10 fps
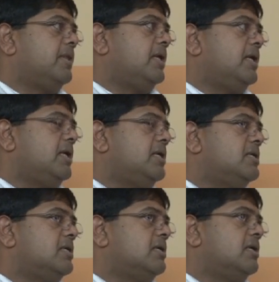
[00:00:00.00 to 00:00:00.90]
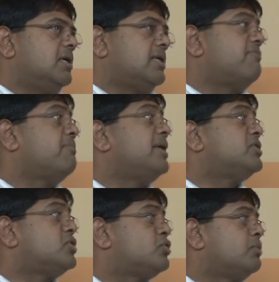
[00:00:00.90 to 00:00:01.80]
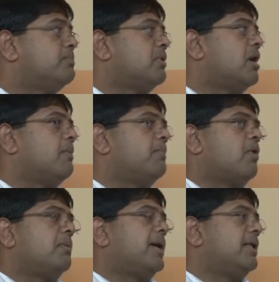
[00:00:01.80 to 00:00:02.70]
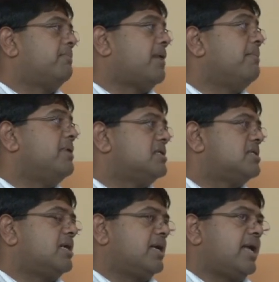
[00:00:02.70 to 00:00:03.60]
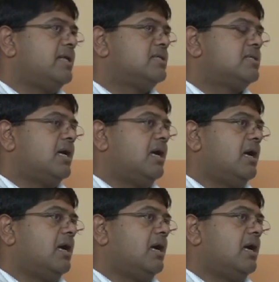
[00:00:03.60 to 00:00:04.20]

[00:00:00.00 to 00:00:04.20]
the defamation suit brought by the Prime Minister against